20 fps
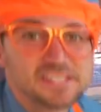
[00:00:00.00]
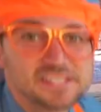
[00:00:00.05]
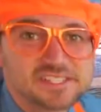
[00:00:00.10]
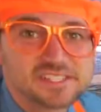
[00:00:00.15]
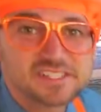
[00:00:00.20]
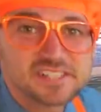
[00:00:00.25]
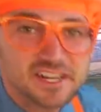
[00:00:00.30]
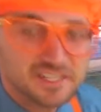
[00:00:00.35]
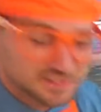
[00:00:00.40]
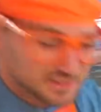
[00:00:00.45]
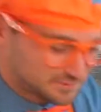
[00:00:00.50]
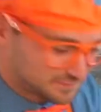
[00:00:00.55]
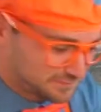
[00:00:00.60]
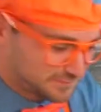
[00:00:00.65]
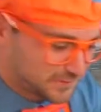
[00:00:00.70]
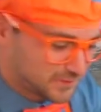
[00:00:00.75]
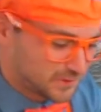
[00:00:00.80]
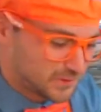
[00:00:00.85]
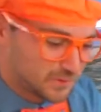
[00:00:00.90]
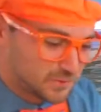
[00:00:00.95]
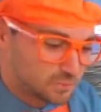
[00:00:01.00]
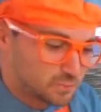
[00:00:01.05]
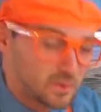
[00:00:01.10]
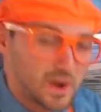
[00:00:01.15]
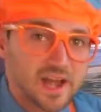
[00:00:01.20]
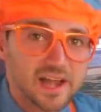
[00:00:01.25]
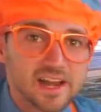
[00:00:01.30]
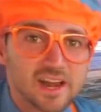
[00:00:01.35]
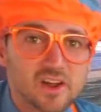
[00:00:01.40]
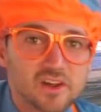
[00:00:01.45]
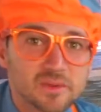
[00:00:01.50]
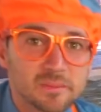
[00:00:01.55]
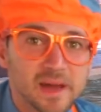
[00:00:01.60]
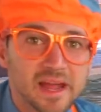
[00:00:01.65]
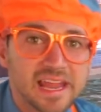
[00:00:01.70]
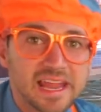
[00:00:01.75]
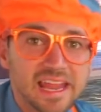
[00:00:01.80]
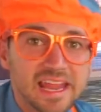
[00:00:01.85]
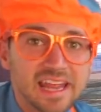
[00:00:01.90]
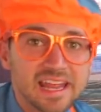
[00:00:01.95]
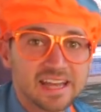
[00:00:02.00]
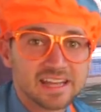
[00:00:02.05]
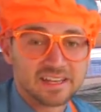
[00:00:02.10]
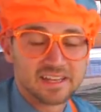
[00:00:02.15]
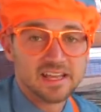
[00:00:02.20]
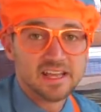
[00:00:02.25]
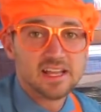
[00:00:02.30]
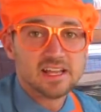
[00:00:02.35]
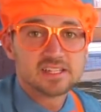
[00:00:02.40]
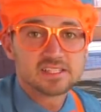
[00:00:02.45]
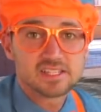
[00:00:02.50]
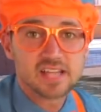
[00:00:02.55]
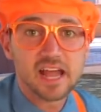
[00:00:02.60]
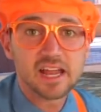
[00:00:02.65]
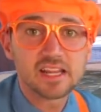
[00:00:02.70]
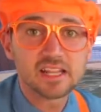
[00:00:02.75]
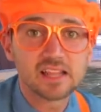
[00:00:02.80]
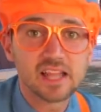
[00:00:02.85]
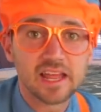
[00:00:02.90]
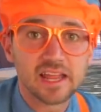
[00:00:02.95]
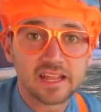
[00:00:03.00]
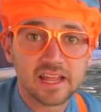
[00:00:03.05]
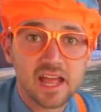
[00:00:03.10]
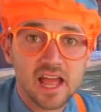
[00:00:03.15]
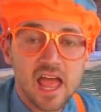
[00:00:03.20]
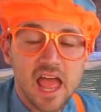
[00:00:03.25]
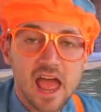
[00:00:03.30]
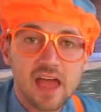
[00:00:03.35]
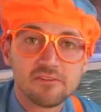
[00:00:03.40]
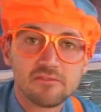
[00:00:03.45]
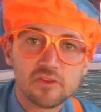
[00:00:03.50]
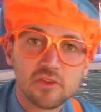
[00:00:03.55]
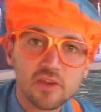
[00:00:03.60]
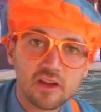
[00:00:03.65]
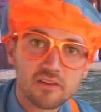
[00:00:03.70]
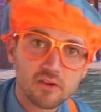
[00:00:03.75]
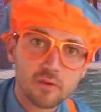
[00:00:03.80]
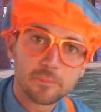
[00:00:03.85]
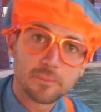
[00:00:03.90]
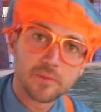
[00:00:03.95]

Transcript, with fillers: sucked the food right out of my hand. It's kind of like, have you ever